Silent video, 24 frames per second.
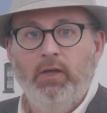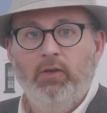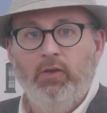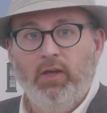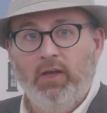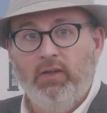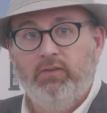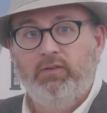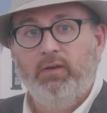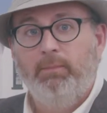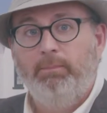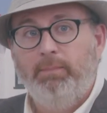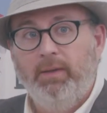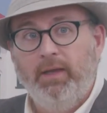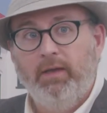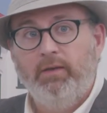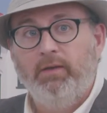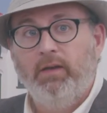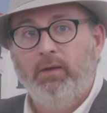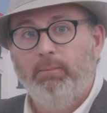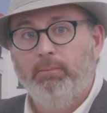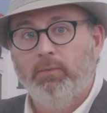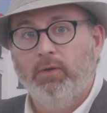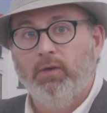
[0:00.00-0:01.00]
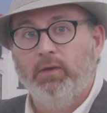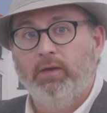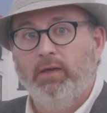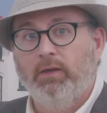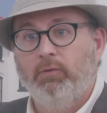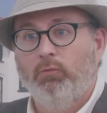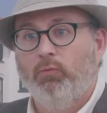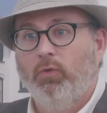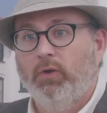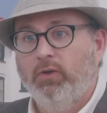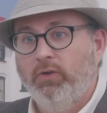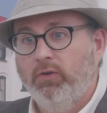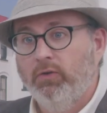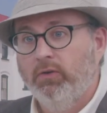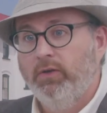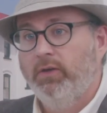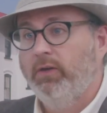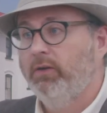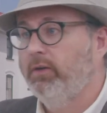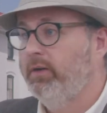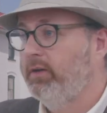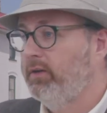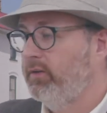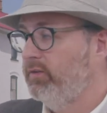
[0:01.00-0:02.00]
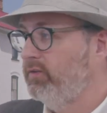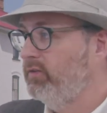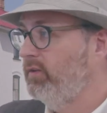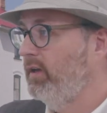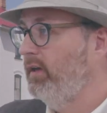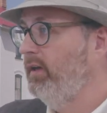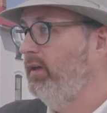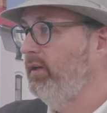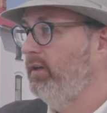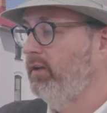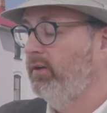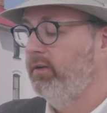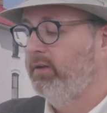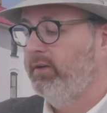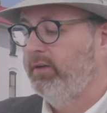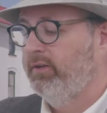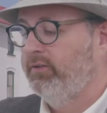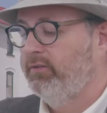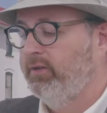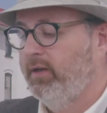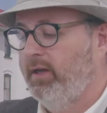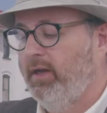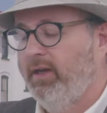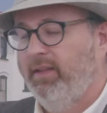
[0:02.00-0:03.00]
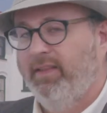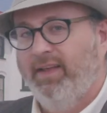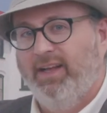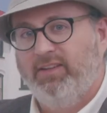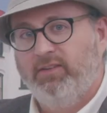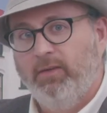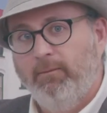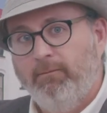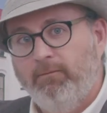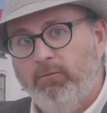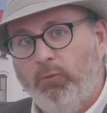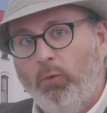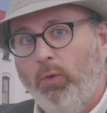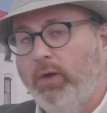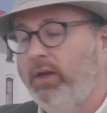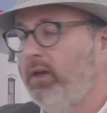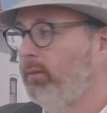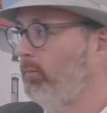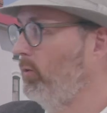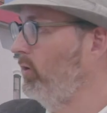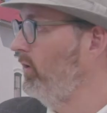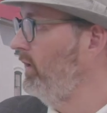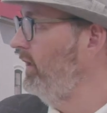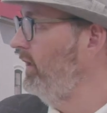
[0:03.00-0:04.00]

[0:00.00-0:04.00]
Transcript: It's a big number. And what you're hearing us say here is that's avoidable.